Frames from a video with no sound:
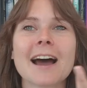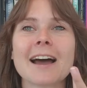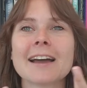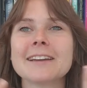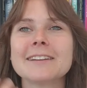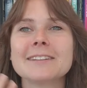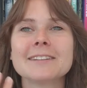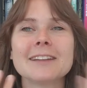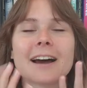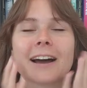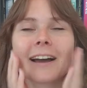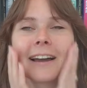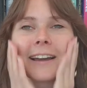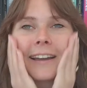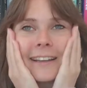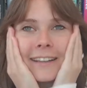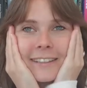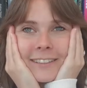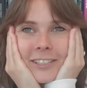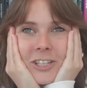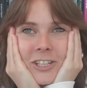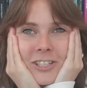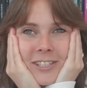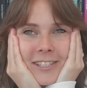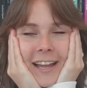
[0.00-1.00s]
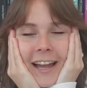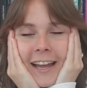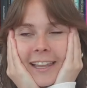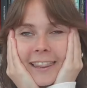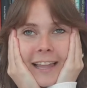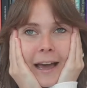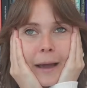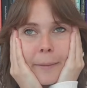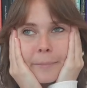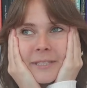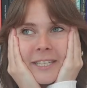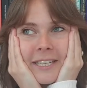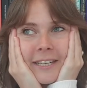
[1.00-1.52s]
I
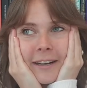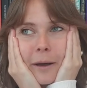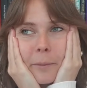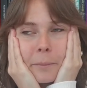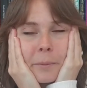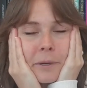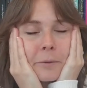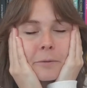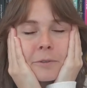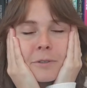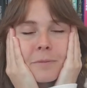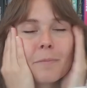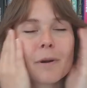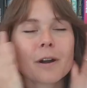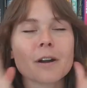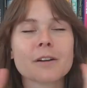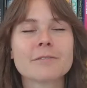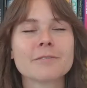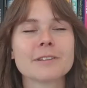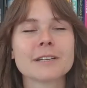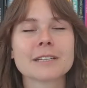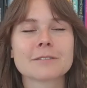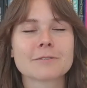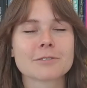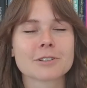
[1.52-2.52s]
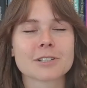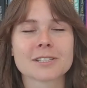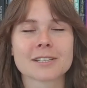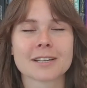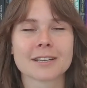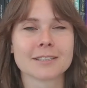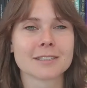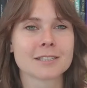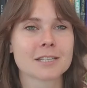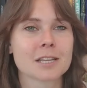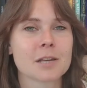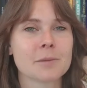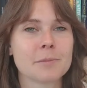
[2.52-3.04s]
lapped it up. It was perfect for
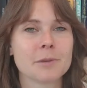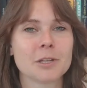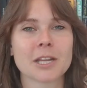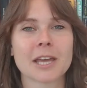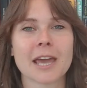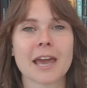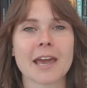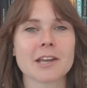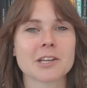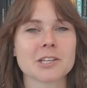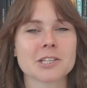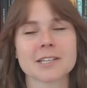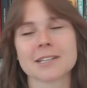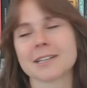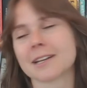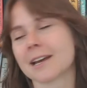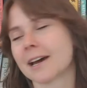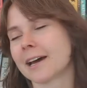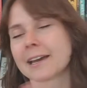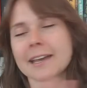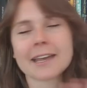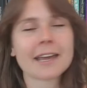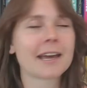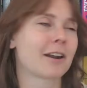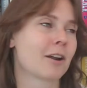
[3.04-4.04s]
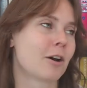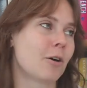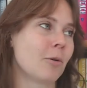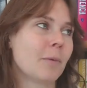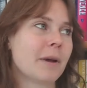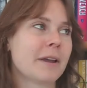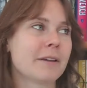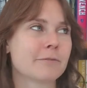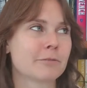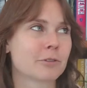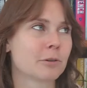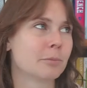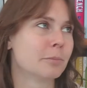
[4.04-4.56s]
science communication. I cannot
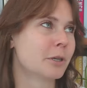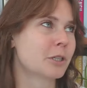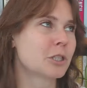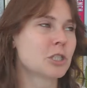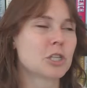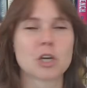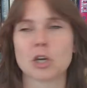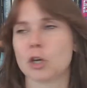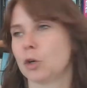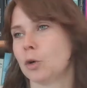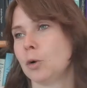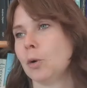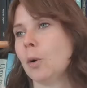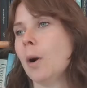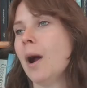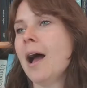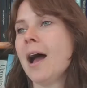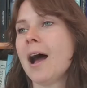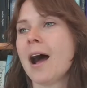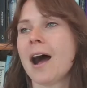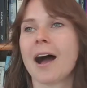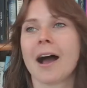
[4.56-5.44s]
wait for book two.